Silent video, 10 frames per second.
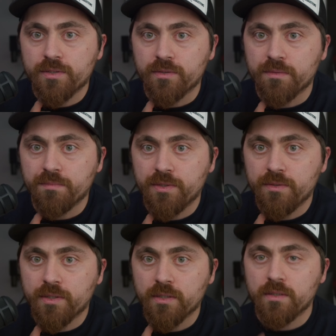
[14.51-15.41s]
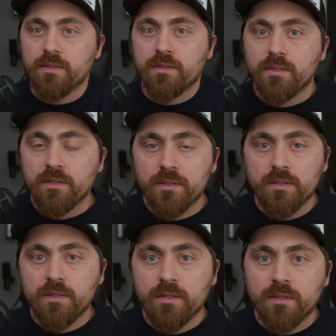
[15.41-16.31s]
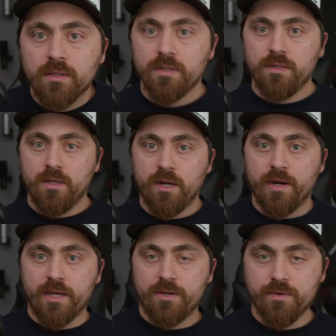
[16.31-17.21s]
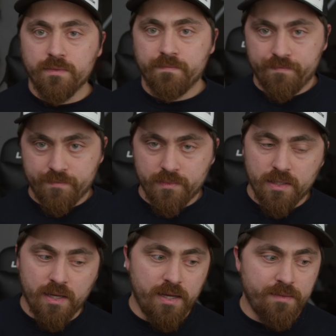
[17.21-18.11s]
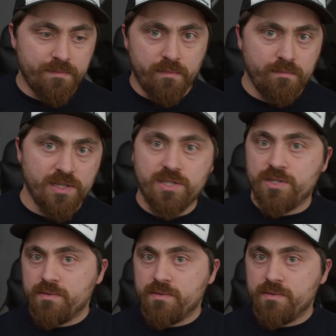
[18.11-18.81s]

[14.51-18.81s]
computer. All right, cool. This is